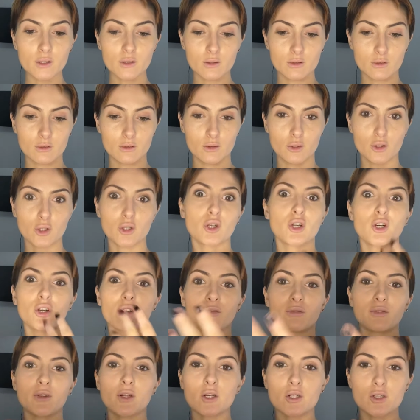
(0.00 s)
your good
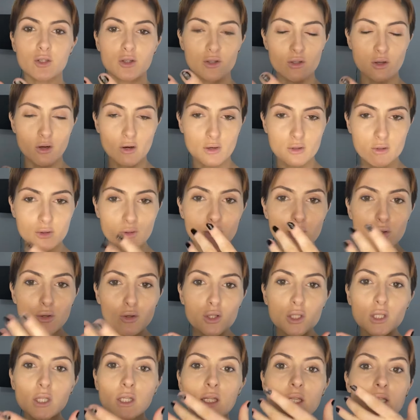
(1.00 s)
features are. So
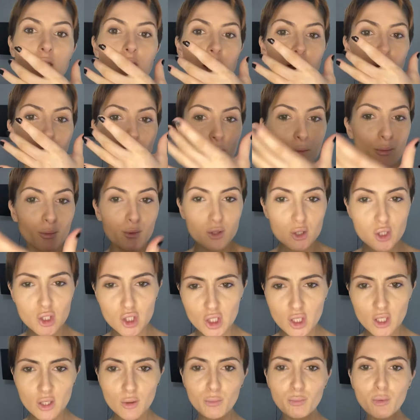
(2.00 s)
usually that's like people's
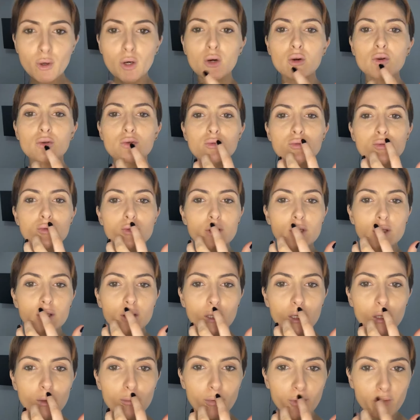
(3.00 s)
cheekbones, a little
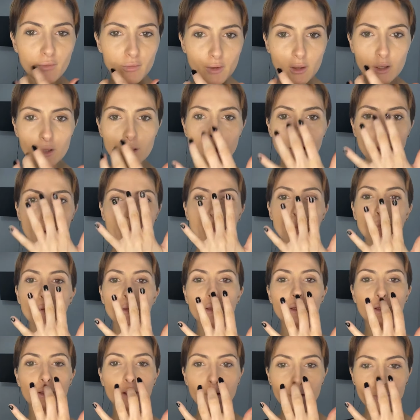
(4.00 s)
above the lip, a
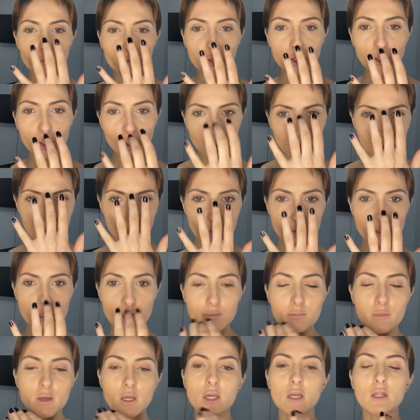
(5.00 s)
little on the nose to
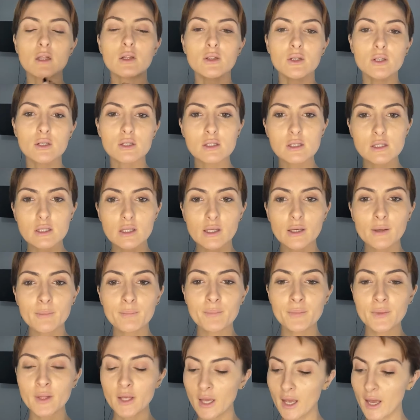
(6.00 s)
make it look slim,
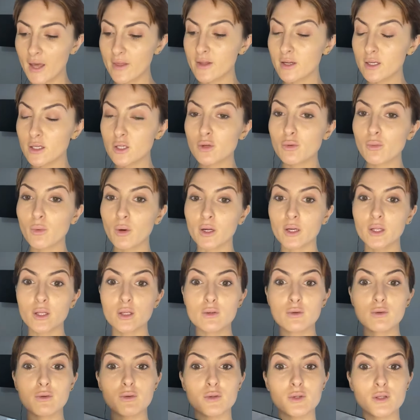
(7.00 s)
and then you want to
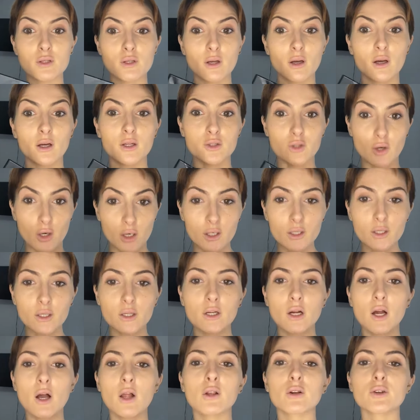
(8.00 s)
use a darker
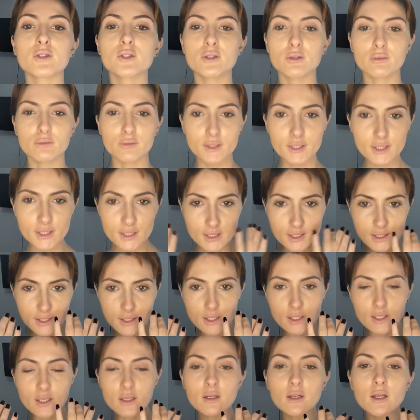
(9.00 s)
color to
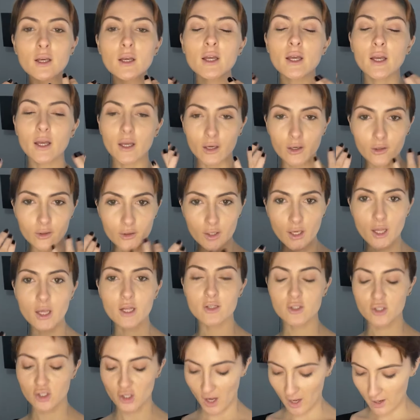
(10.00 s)
reseed and create
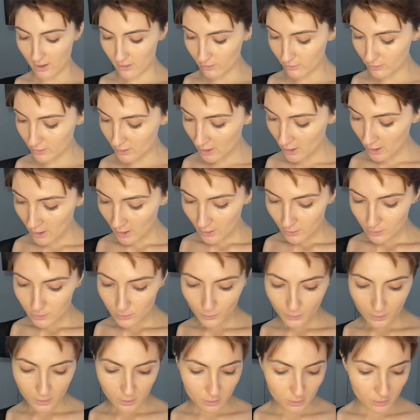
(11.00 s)
shadows. So when
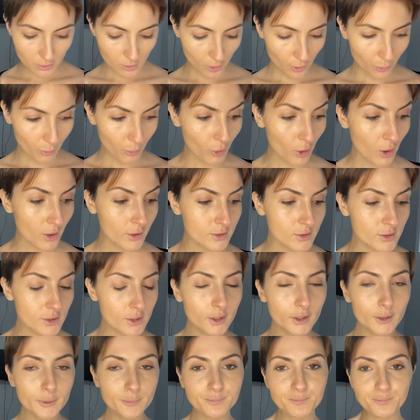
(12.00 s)
you do your bronzer,